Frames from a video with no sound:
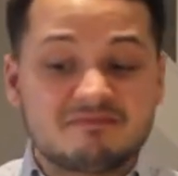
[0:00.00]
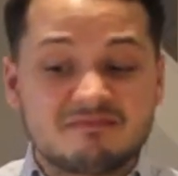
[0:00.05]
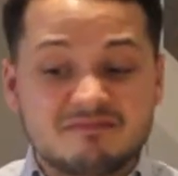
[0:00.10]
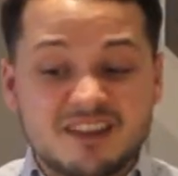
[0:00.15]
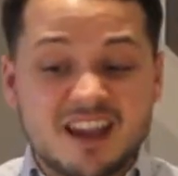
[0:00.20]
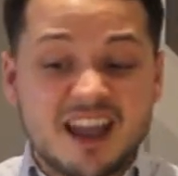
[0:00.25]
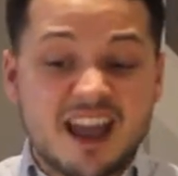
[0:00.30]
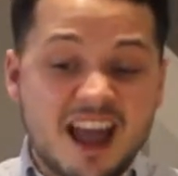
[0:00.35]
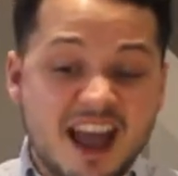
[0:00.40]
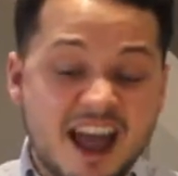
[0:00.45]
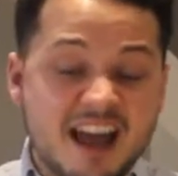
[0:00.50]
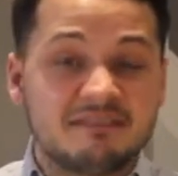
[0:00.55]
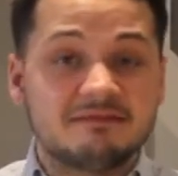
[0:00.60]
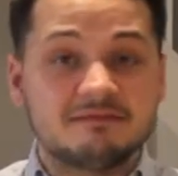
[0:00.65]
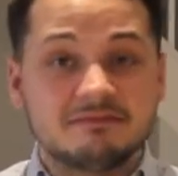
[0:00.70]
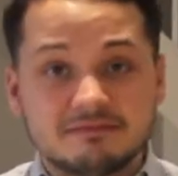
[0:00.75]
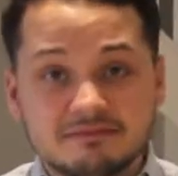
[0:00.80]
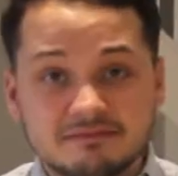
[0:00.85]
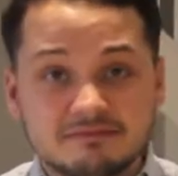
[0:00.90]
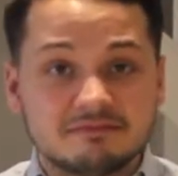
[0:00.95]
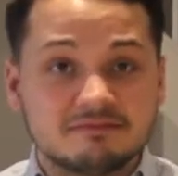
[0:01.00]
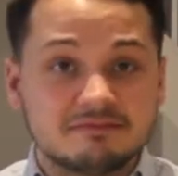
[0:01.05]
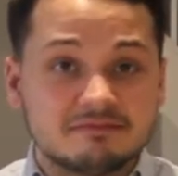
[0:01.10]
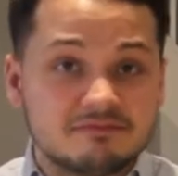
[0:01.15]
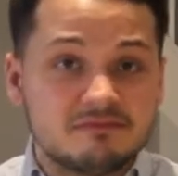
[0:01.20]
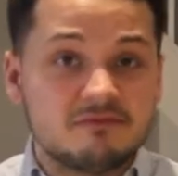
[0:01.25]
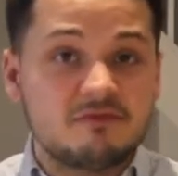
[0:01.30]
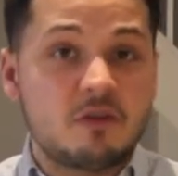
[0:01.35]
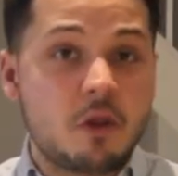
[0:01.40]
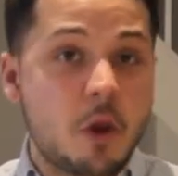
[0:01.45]
yeah,
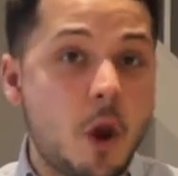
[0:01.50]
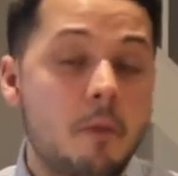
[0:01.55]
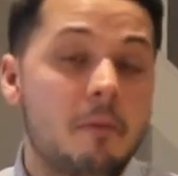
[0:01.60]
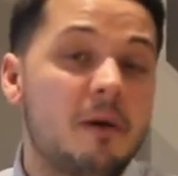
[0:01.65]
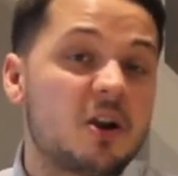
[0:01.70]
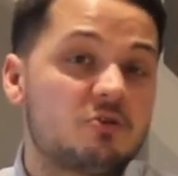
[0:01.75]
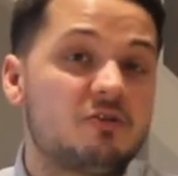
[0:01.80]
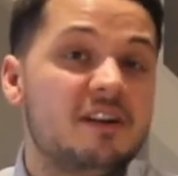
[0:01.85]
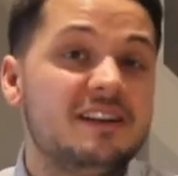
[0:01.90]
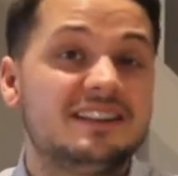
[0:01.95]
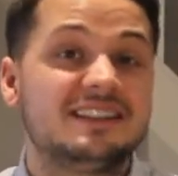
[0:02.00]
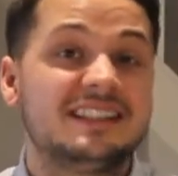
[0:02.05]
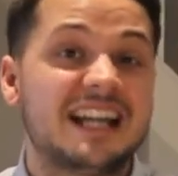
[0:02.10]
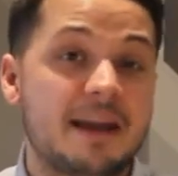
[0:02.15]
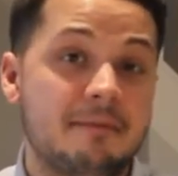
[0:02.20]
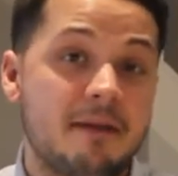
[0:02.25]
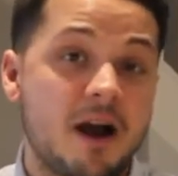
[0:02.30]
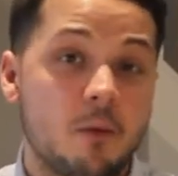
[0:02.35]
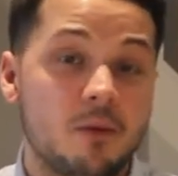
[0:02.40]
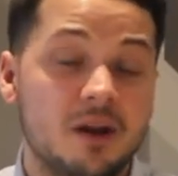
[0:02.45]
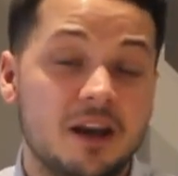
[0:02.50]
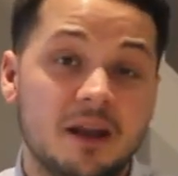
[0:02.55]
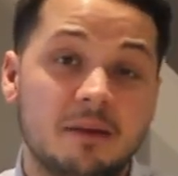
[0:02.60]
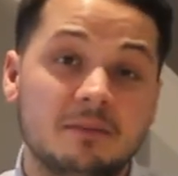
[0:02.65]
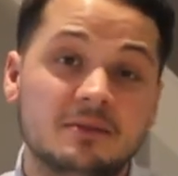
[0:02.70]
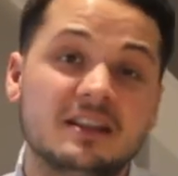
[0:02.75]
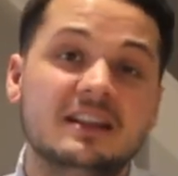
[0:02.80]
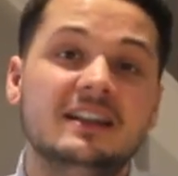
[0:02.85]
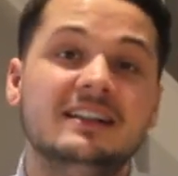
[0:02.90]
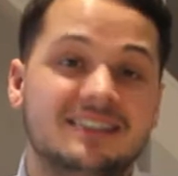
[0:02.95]
not much really to say about
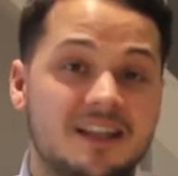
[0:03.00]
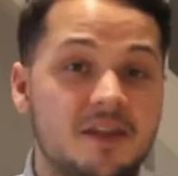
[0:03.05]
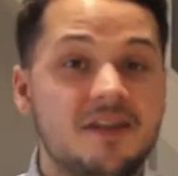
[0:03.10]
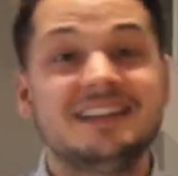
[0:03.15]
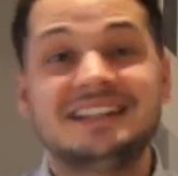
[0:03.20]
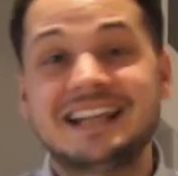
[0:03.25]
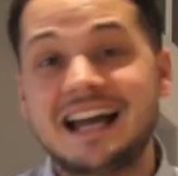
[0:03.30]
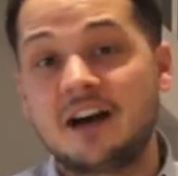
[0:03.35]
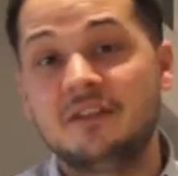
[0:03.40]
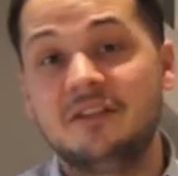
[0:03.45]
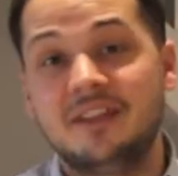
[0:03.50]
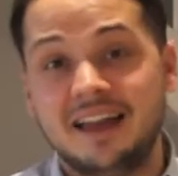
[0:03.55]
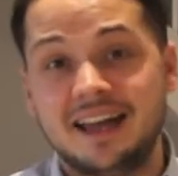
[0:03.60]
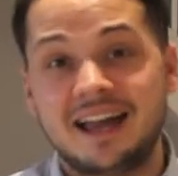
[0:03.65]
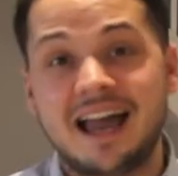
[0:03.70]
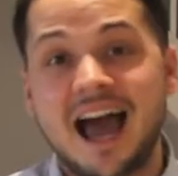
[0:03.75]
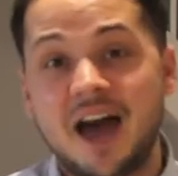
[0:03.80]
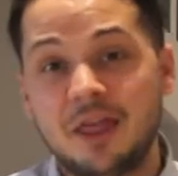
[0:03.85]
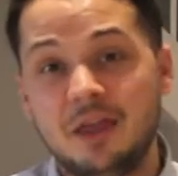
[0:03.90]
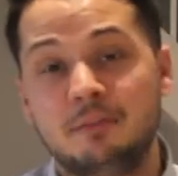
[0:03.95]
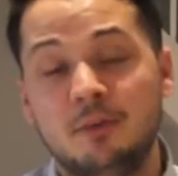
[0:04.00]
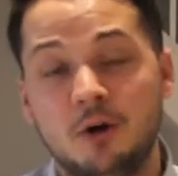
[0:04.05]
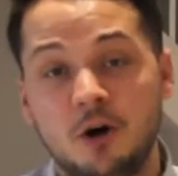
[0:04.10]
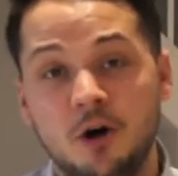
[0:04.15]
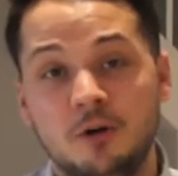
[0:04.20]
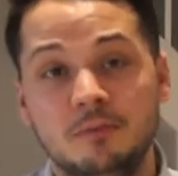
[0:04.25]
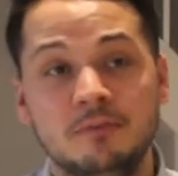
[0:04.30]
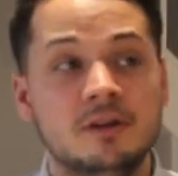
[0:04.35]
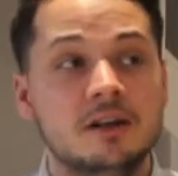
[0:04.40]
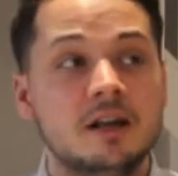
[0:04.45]
Williams, so they're down there at the
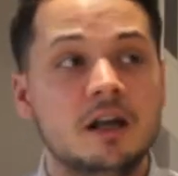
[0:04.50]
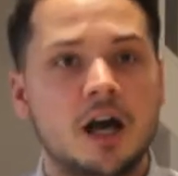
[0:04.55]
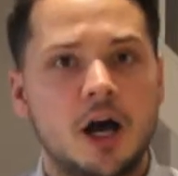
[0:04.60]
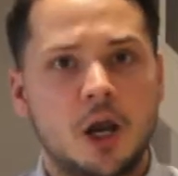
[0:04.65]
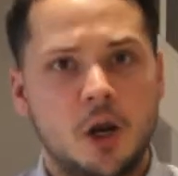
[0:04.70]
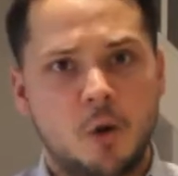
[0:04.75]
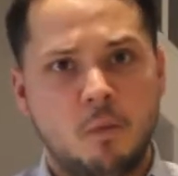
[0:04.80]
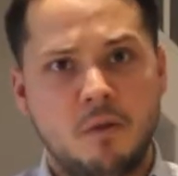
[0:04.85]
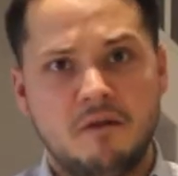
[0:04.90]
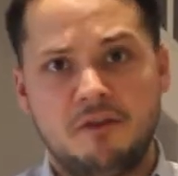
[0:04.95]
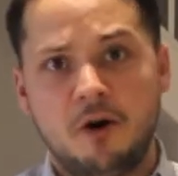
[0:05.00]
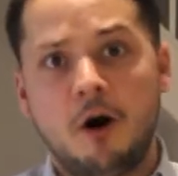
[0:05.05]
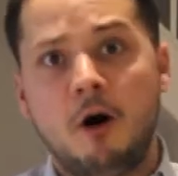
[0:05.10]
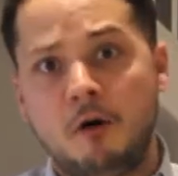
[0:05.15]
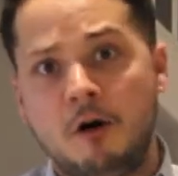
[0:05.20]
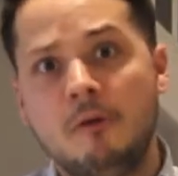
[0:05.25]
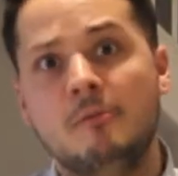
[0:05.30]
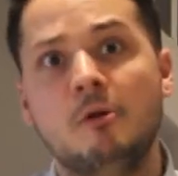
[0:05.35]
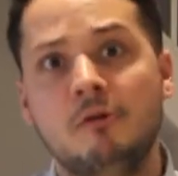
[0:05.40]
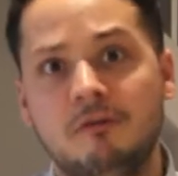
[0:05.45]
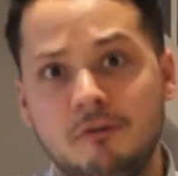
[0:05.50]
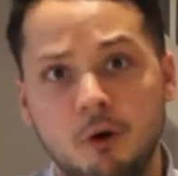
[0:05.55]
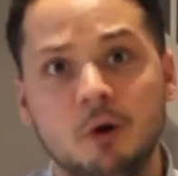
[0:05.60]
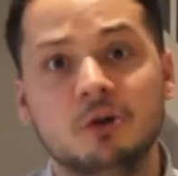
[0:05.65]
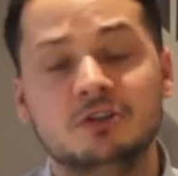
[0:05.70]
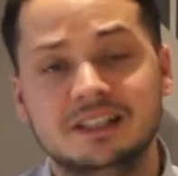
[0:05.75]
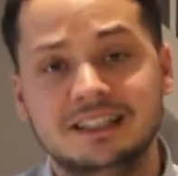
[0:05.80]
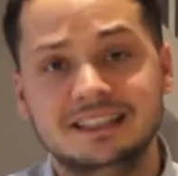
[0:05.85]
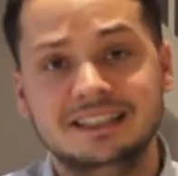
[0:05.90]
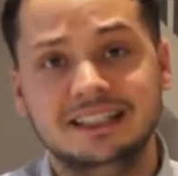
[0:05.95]
bottom along with the horrible
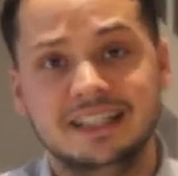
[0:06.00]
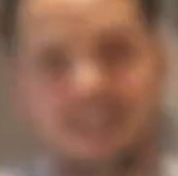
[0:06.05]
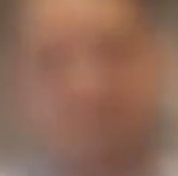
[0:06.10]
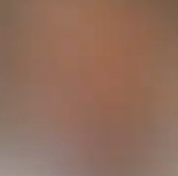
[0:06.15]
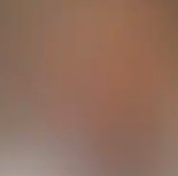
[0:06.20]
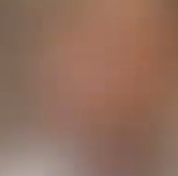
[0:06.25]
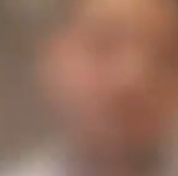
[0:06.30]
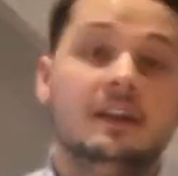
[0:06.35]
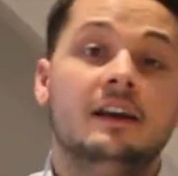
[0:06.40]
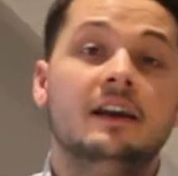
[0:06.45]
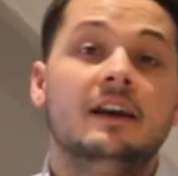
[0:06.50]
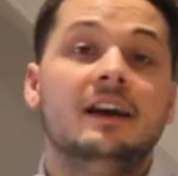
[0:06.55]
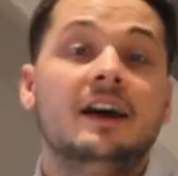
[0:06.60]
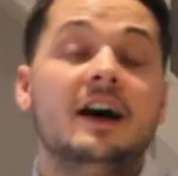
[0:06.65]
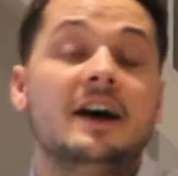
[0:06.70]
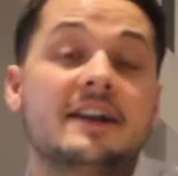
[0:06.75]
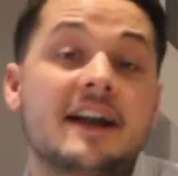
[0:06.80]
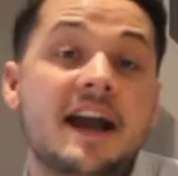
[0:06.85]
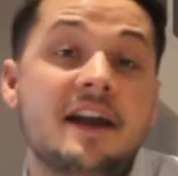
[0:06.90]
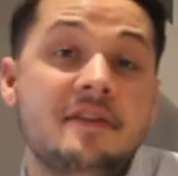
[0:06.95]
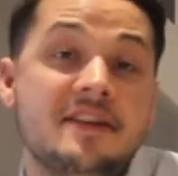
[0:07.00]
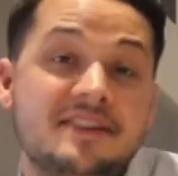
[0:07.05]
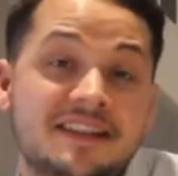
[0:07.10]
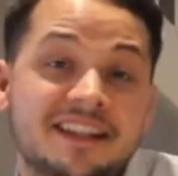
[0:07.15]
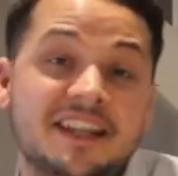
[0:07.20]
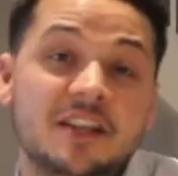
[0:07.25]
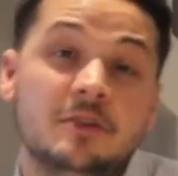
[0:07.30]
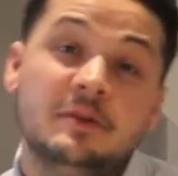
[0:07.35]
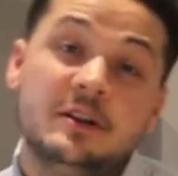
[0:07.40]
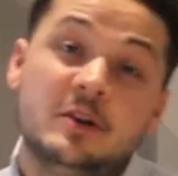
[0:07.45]
Force India. Okay, this
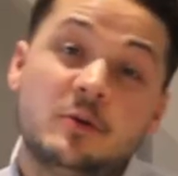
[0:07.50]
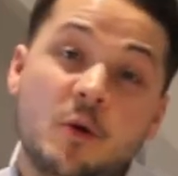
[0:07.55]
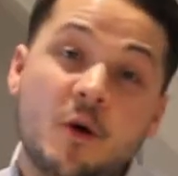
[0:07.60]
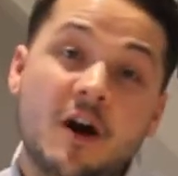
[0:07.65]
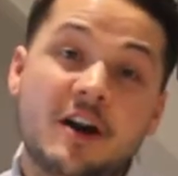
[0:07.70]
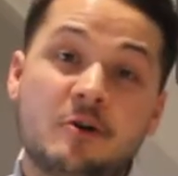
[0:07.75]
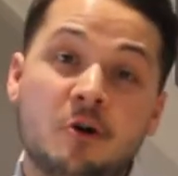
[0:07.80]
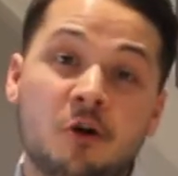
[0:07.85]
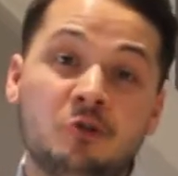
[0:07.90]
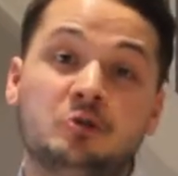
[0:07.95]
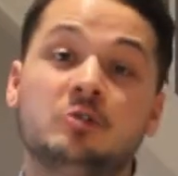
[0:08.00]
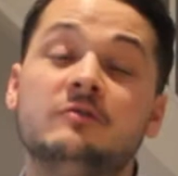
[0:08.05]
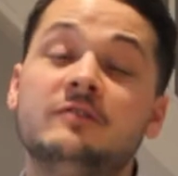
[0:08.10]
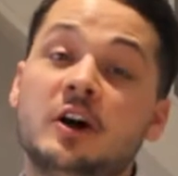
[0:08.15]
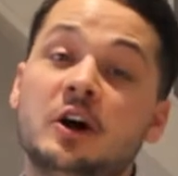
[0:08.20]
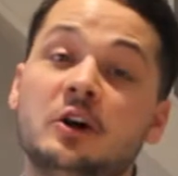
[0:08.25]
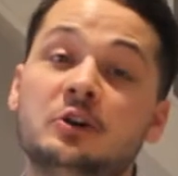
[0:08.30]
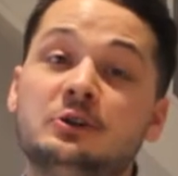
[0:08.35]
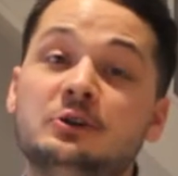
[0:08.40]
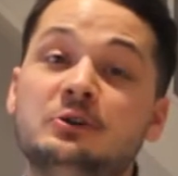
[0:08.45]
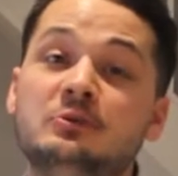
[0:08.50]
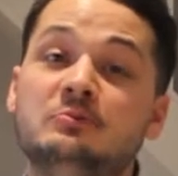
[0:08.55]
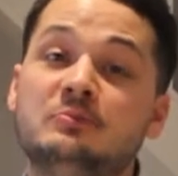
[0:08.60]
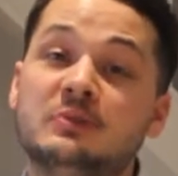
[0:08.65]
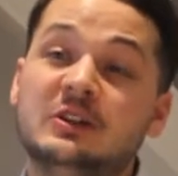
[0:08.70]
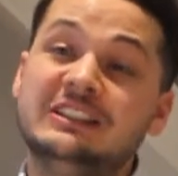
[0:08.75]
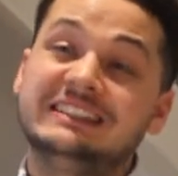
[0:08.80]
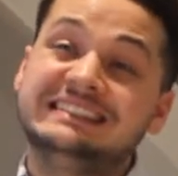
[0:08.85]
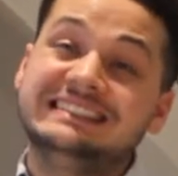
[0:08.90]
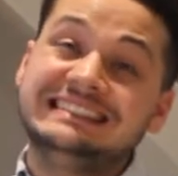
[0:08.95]
is going to be quite controversial,
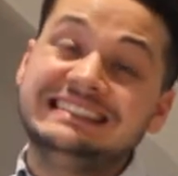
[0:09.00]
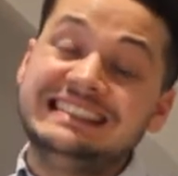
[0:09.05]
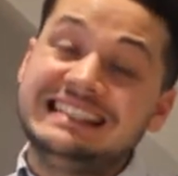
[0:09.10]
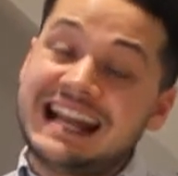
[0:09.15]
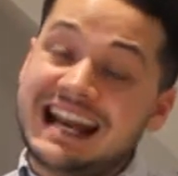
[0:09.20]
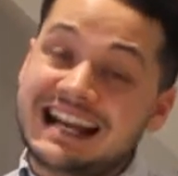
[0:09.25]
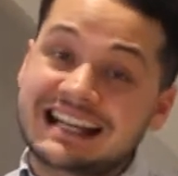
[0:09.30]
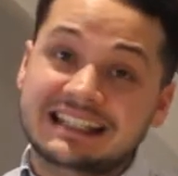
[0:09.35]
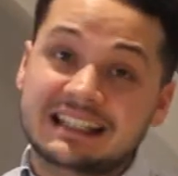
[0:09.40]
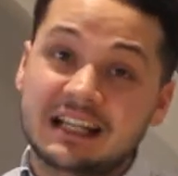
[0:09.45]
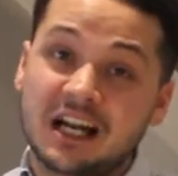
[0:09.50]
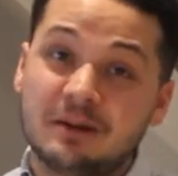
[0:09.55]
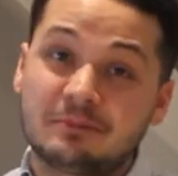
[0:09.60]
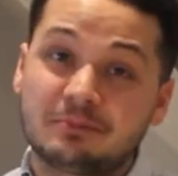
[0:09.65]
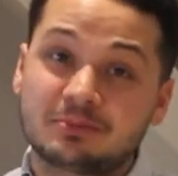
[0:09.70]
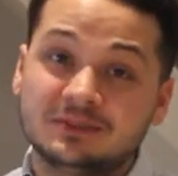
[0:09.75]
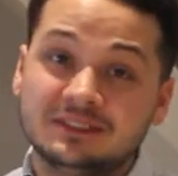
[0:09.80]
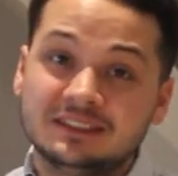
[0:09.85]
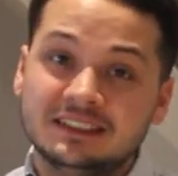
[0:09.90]
but next up,